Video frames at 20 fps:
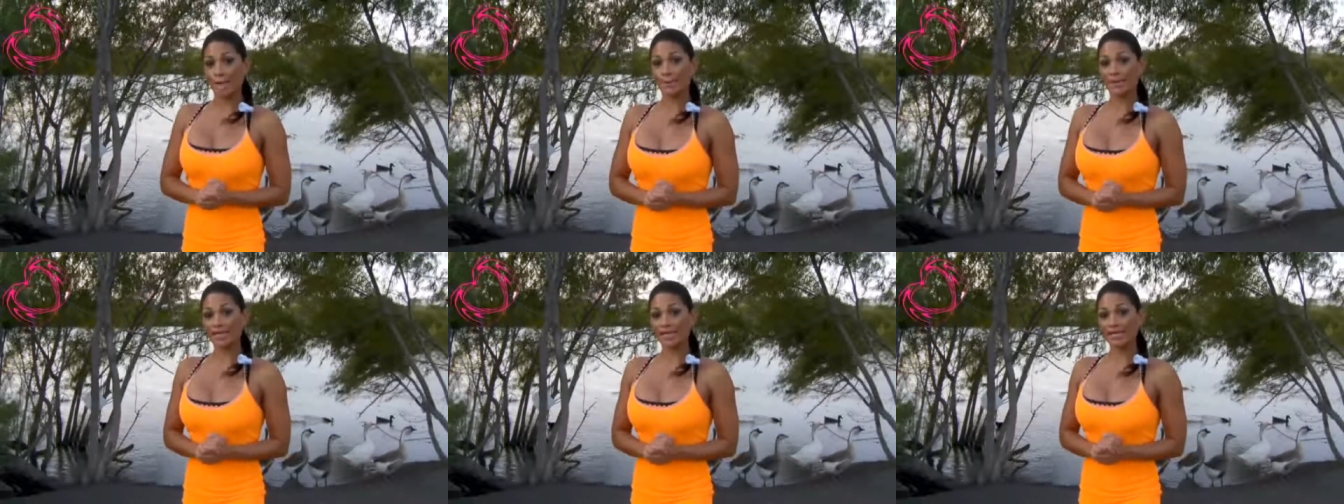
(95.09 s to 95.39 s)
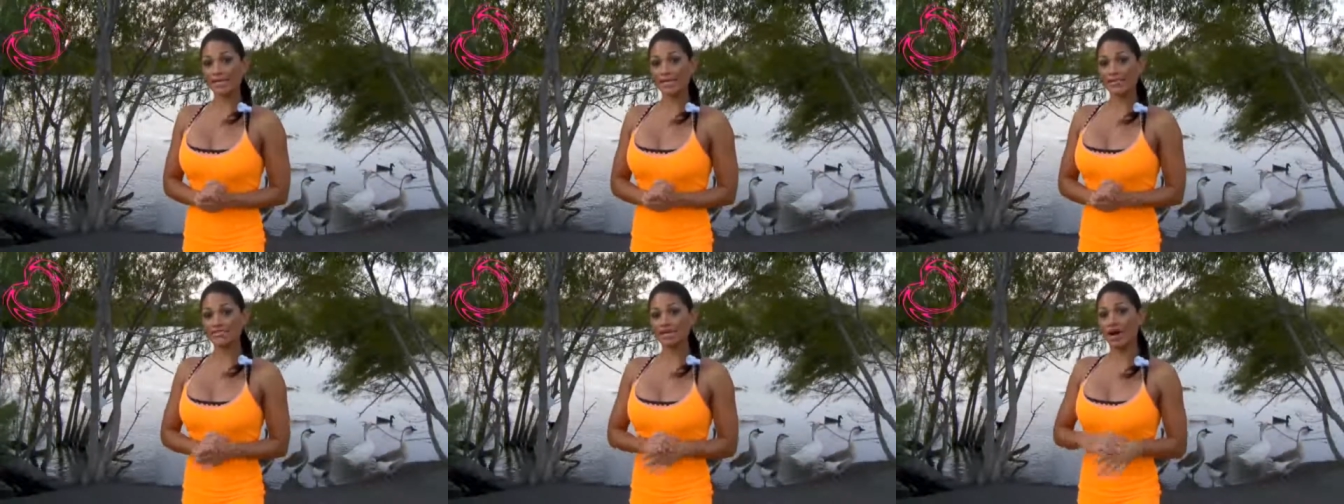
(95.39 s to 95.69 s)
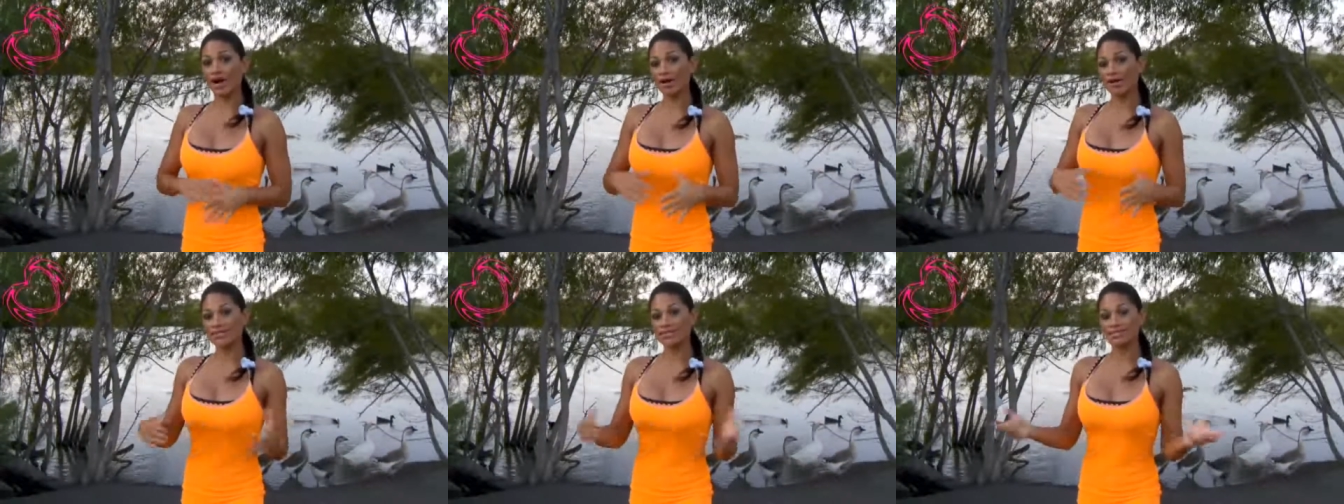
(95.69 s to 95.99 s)
because
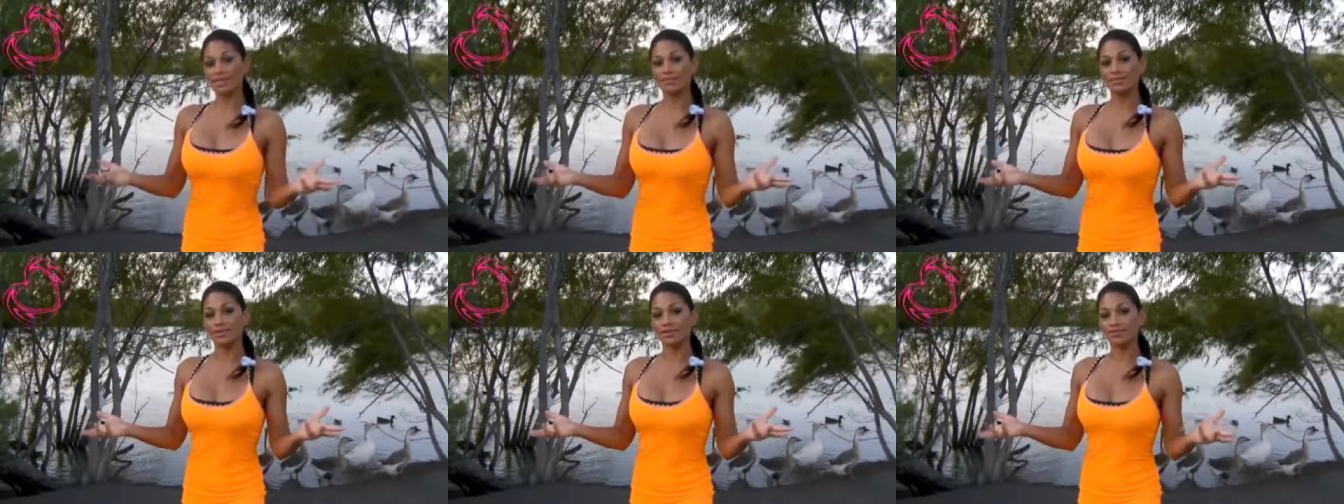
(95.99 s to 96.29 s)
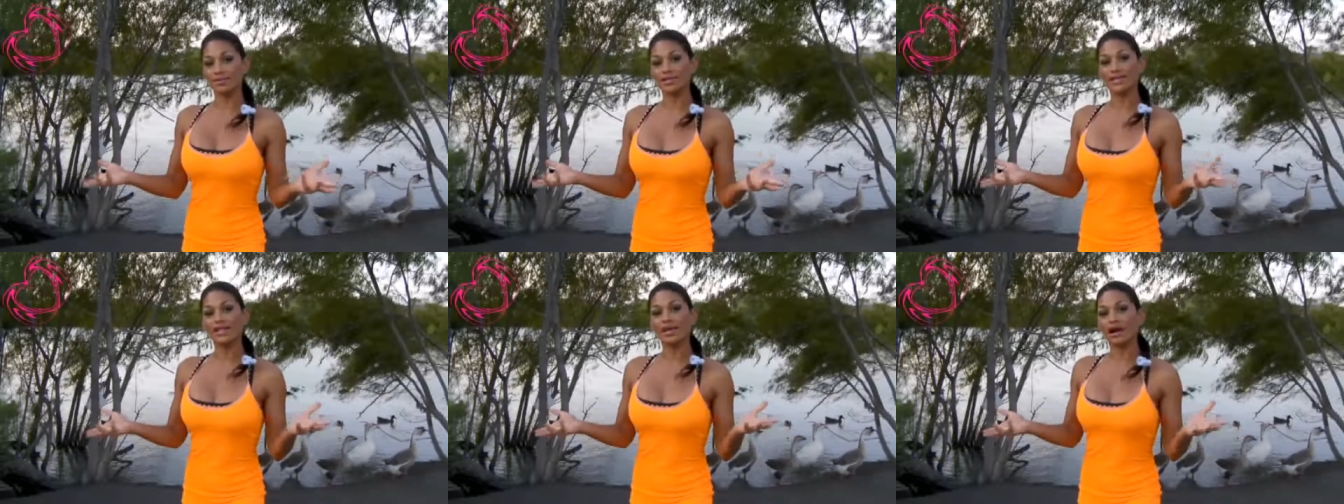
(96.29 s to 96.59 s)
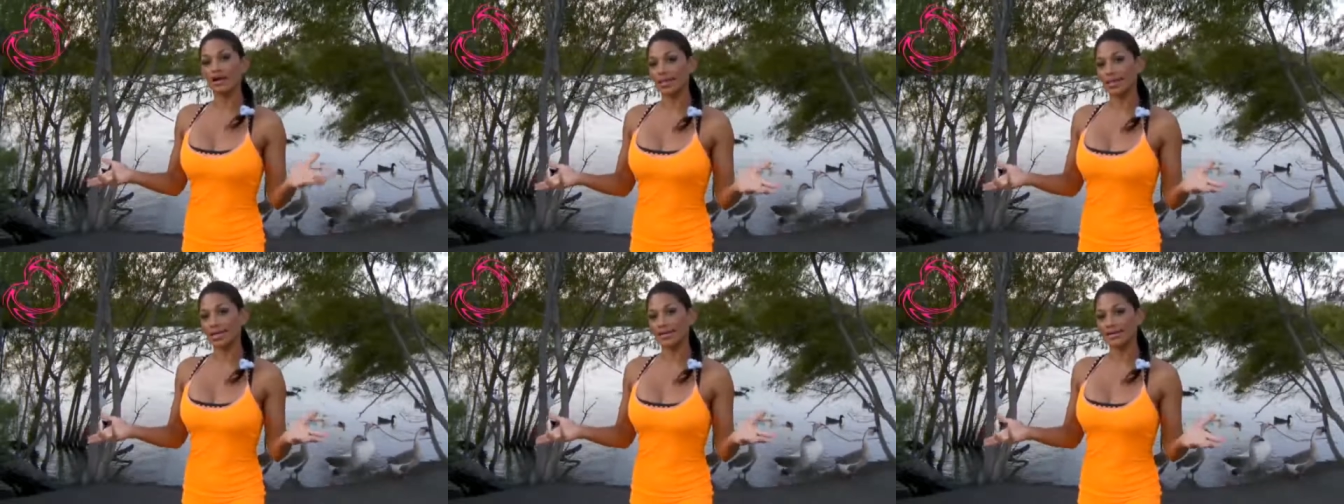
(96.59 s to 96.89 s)
all summer really
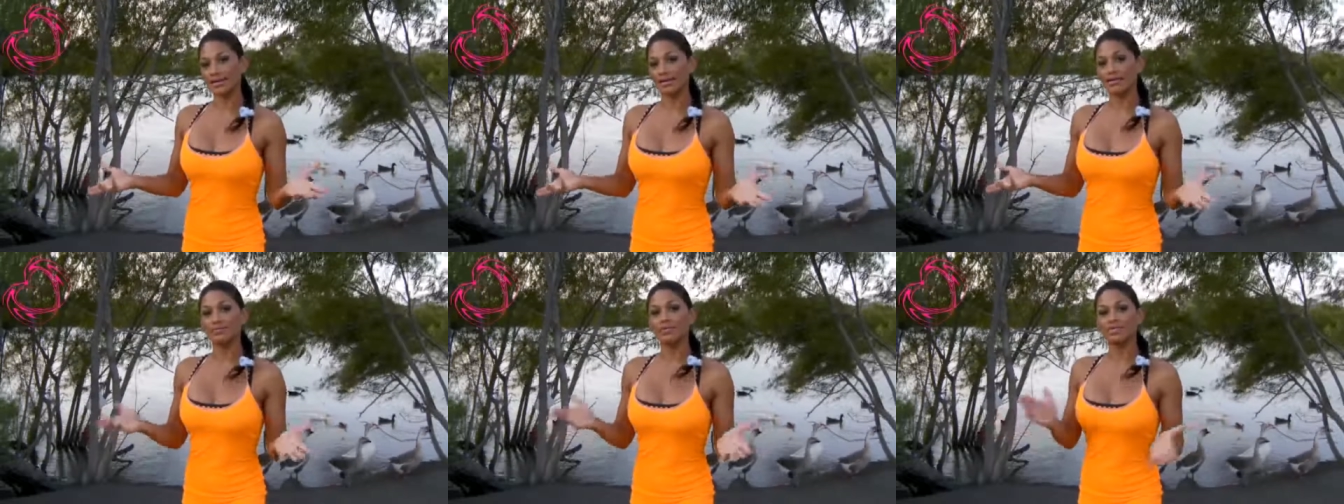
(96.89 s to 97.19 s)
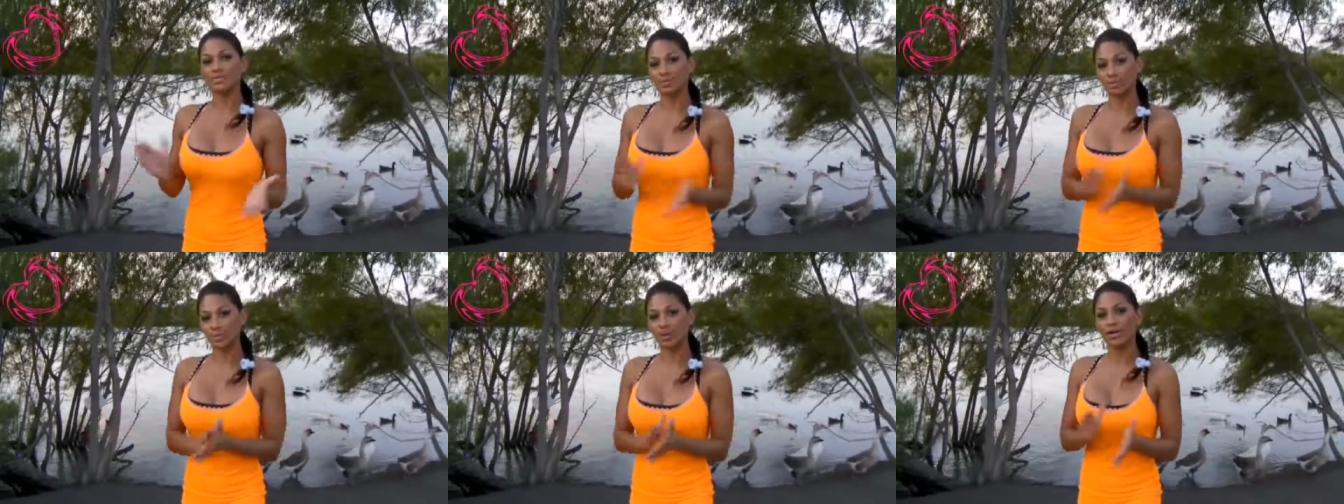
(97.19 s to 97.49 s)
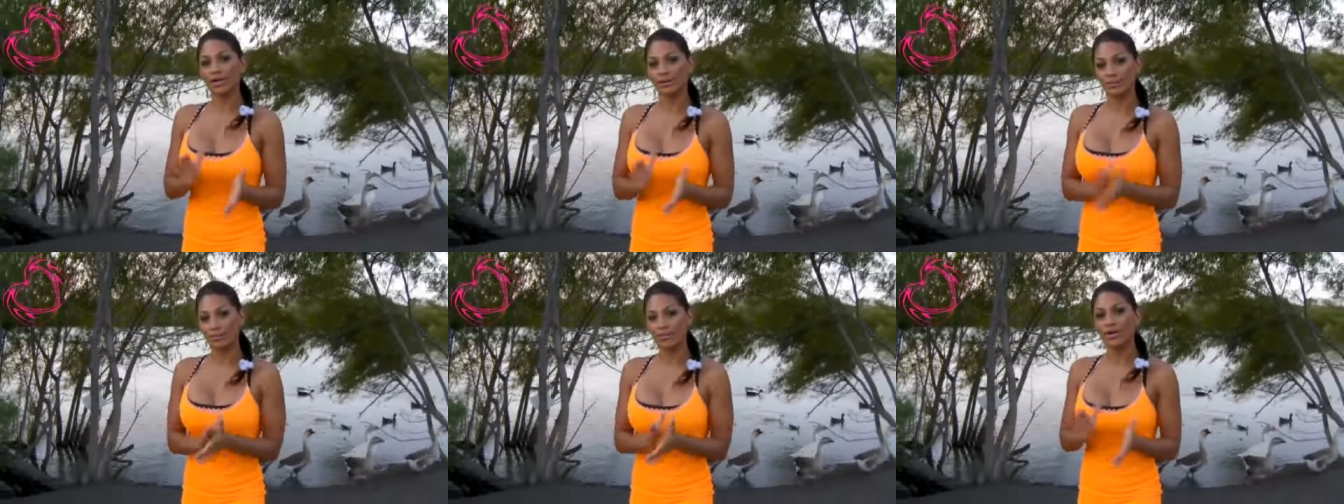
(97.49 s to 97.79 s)
all I did was work,